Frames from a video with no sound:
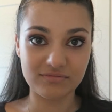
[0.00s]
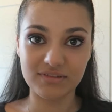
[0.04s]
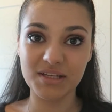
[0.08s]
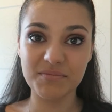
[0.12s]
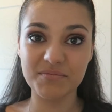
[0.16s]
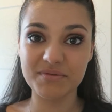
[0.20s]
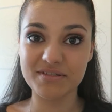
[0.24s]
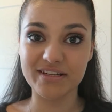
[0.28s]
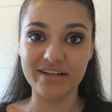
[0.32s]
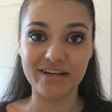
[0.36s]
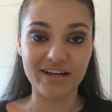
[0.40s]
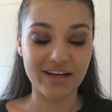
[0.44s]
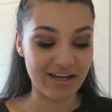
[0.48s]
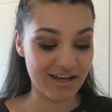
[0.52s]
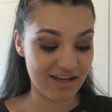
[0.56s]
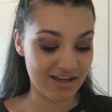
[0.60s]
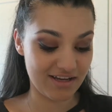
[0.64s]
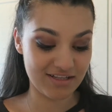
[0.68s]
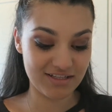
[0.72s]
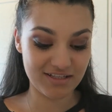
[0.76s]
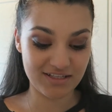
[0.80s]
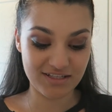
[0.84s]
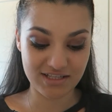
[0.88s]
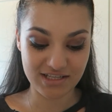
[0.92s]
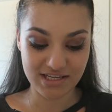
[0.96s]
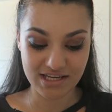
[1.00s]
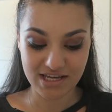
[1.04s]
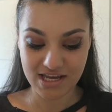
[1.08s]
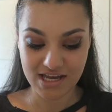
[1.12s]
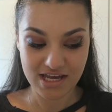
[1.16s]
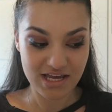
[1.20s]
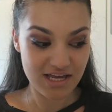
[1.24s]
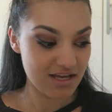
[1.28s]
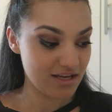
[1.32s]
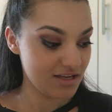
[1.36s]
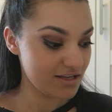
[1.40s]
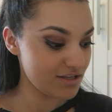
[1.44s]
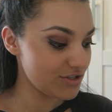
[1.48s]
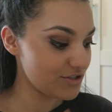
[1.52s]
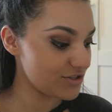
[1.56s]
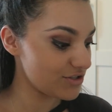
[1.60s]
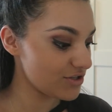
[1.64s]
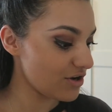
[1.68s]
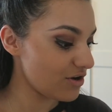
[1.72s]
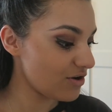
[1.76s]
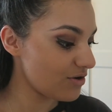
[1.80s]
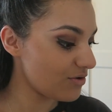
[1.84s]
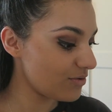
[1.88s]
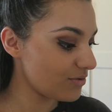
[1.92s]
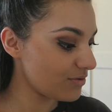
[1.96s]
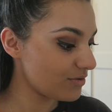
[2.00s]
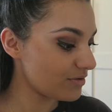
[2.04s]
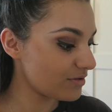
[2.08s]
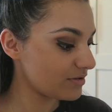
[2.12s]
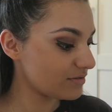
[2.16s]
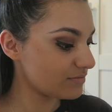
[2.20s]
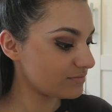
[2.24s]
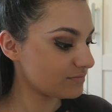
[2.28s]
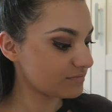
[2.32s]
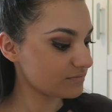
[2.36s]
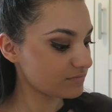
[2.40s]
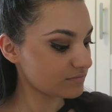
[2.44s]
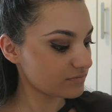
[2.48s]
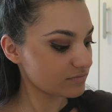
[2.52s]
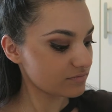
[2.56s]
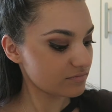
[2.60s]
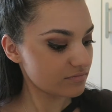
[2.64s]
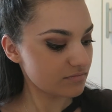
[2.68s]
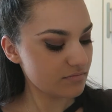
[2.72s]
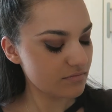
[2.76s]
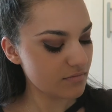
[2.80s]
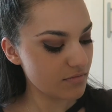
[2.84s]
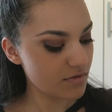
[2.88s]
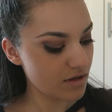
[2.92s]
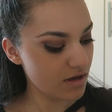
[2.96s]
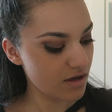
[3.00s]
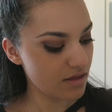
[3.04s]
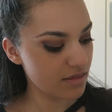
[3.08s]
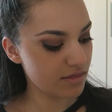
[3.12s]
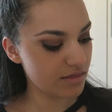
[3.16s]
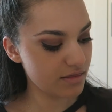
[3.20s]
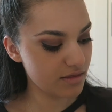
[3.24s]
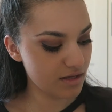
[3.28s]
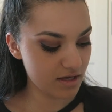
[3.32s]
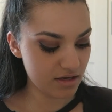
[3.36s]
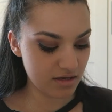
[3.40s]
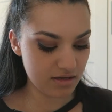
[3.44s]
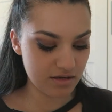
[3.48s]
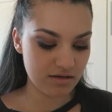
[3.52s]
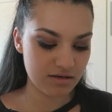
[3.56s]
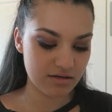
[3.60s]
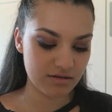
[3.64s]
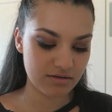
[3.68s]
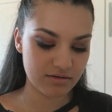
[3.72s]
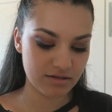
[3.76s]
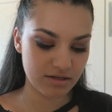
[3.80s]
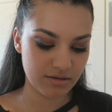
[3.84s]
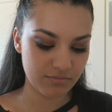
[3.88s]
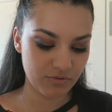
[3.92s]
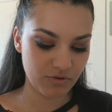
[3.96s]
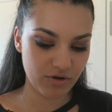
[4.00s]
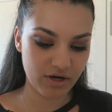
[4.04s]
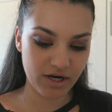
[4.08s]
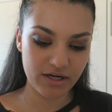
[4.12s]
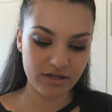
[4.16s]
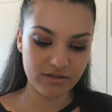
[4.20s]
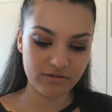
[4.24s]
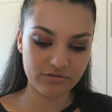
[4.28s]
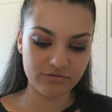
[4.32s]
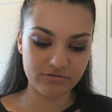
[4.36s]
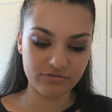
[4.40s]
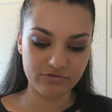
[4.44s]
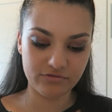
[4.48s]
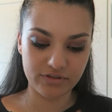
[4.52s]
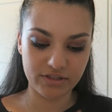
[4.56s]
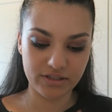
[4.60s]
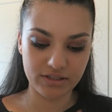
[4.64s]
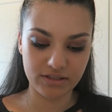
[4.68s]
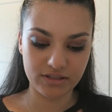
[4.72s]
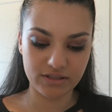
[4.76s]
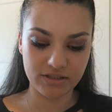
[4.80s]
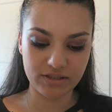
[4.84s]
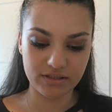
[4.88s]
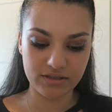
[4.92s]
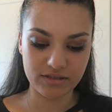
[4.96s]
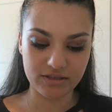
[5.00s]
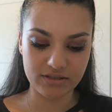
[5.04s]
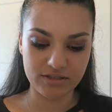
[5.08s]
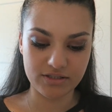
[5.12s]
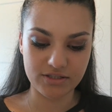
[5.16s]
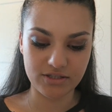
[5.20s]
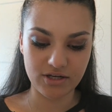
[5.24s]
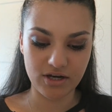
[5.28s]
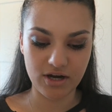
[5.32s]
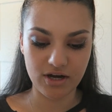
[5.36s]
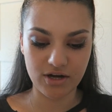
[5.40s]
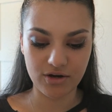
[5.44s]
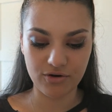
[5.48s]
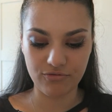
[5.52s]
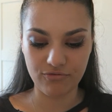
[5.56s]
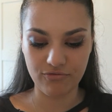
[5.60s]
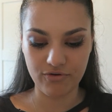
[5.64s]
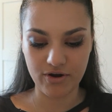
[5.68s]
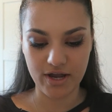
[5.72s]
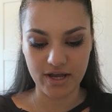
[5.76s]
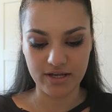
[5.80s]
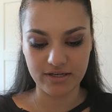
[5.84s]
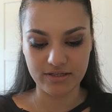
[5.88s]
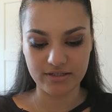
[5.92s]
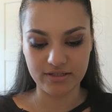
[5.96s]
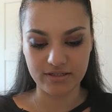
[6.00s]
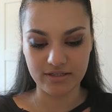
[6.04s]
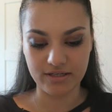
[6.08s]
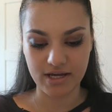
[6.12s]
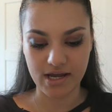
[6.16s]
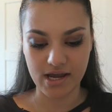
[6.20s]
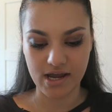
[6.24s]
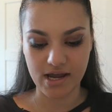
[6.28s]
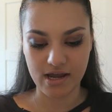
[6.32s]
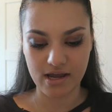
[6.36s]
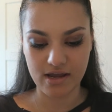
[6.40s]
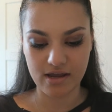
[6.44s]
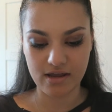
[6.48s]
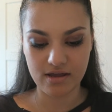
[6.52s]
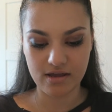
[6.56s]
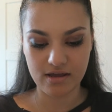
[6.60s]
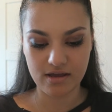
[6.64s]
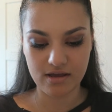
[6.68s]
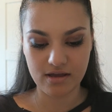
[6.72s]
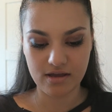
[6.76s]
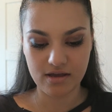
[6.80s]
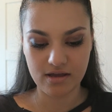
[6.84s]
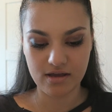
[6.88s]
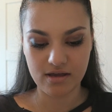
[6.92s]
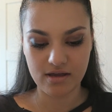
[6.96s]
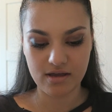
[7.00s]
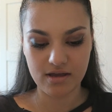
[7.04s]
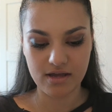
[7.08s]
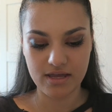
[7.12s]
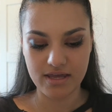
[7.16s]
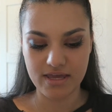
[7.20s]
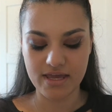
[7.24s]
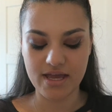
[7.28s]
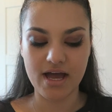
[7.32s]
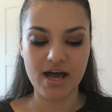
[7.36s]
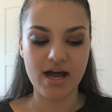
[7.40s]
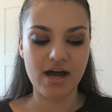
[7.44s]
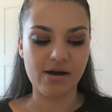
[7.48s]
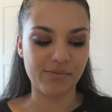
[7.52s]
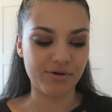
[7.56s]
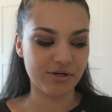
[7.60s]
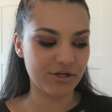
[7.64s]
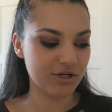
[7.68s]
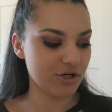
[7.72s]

lipstick, I guess. So I think I'm kind of feeling the dark red today. Yeah, I'm